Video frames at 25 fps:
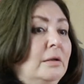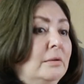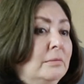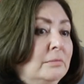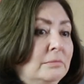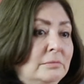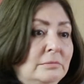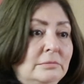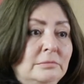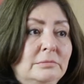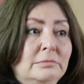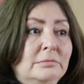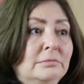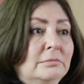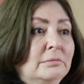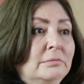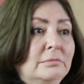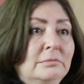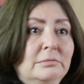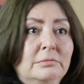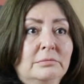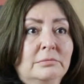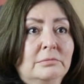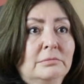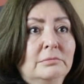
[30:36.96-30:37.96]
um,
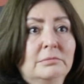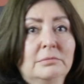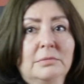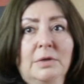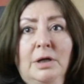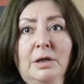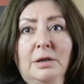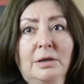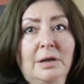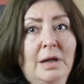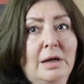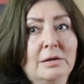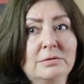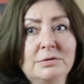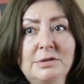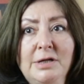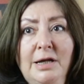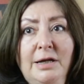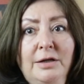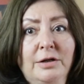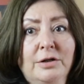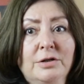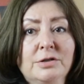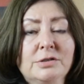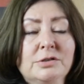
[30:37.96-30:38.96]
like
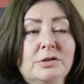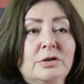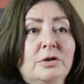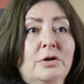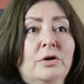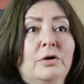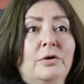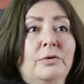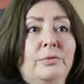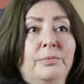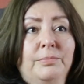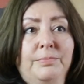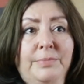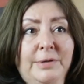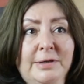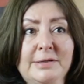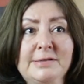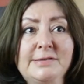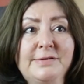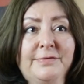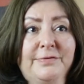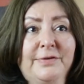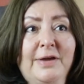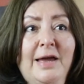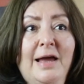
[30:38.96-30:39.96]
now 10 years ago
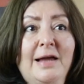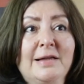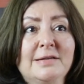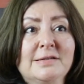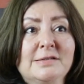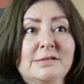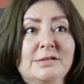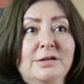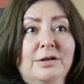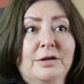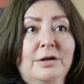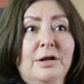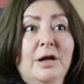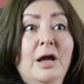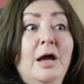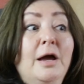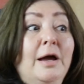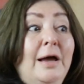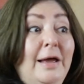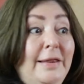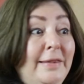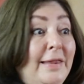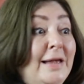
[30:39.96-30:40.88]
because of cancer.